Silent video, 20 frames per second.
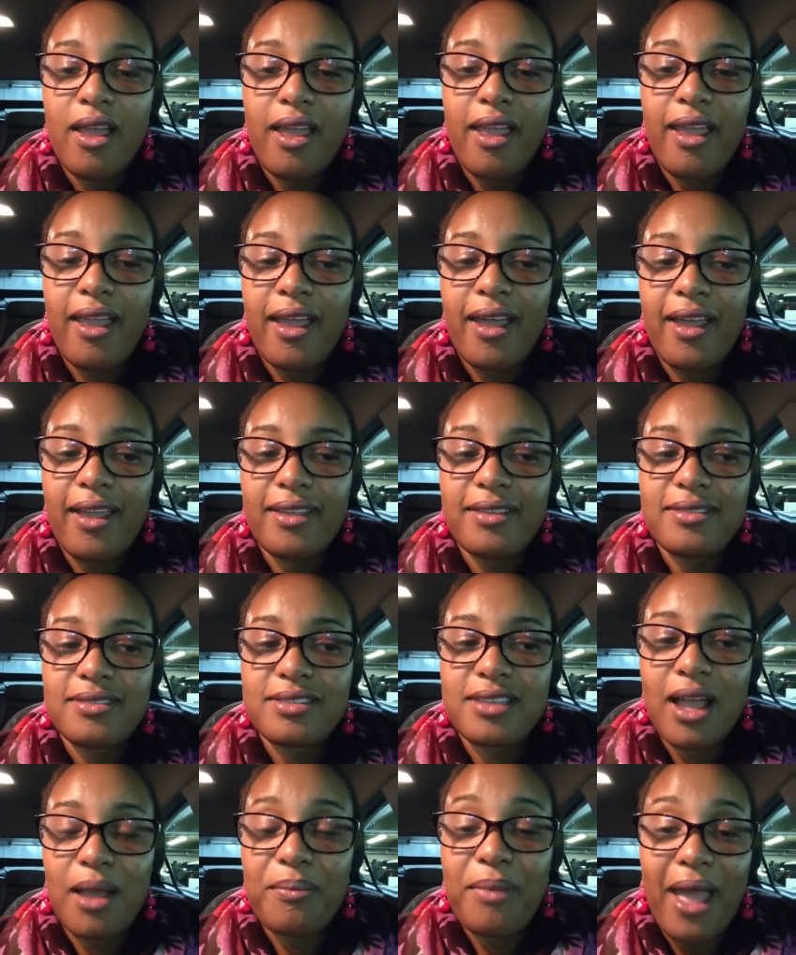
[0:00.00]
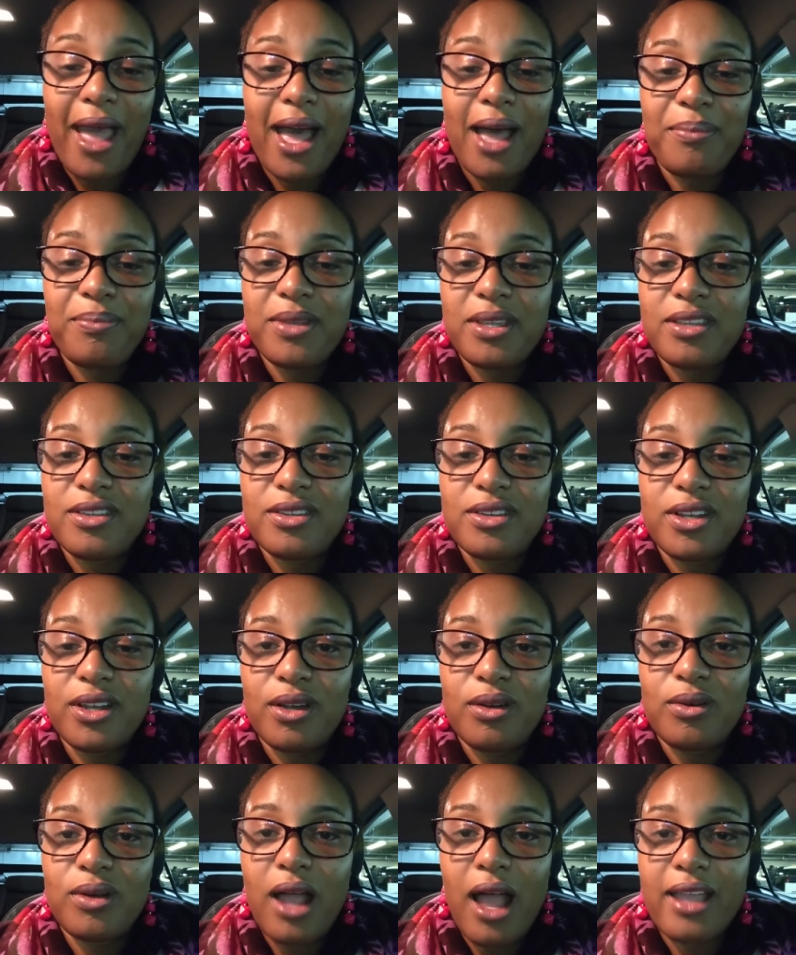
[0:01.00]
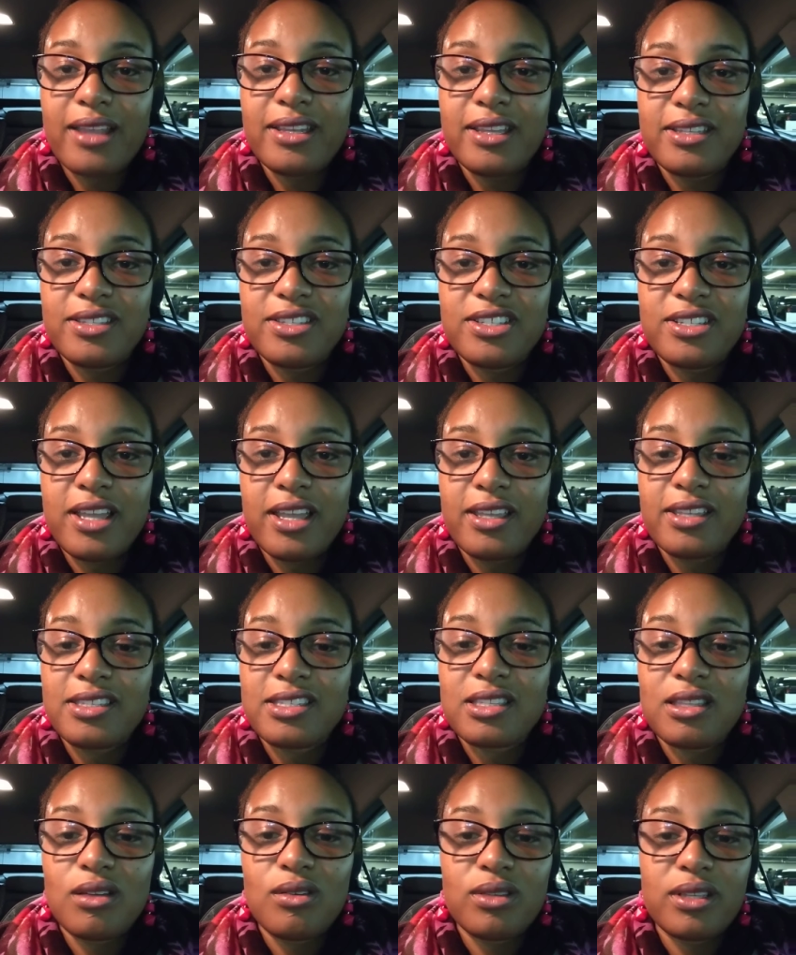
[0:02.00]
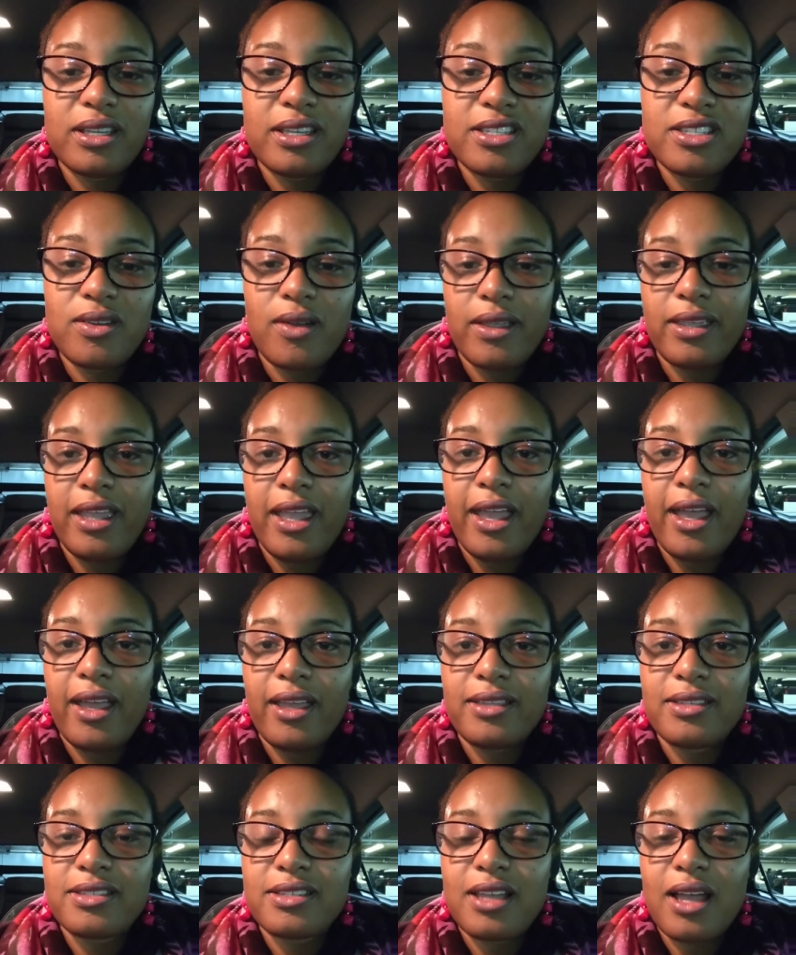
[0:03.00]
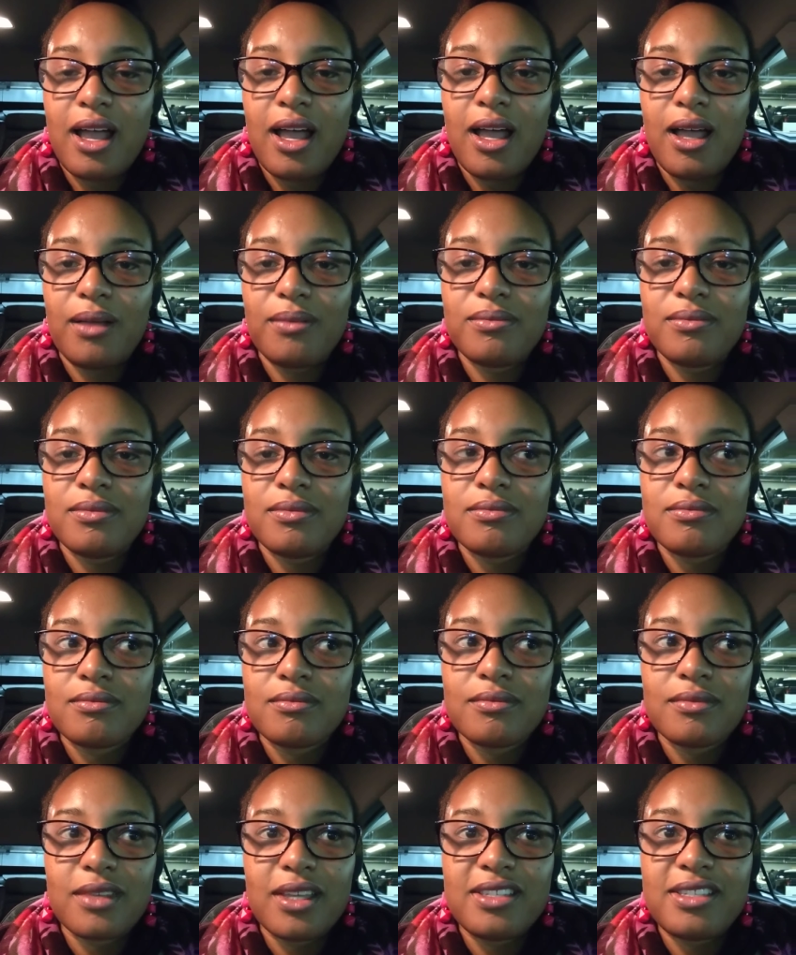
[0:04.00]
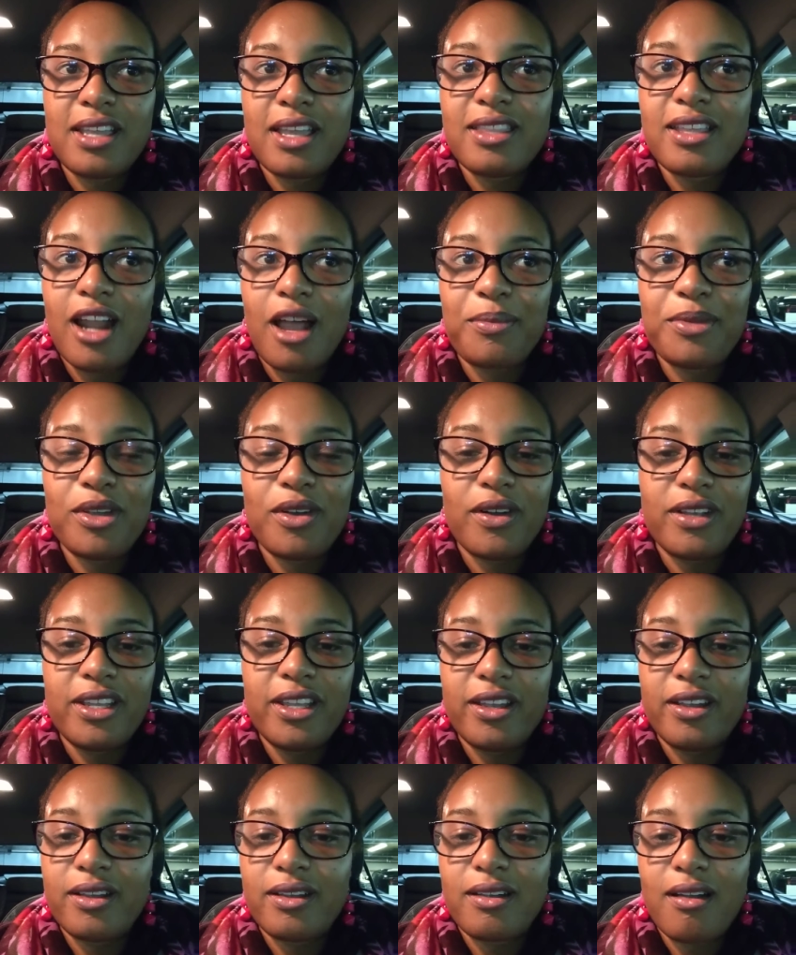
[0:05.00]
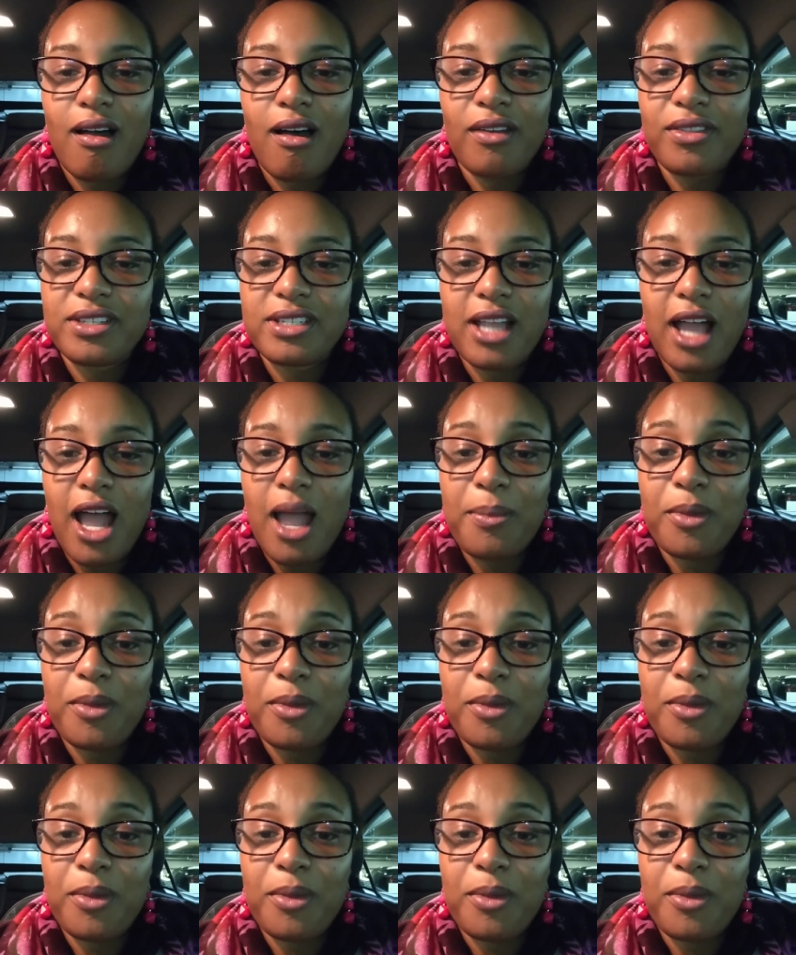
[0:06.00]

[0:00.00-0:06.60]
and I'm happy. I need to take it slowly, so I can't say that I'll be on here all the time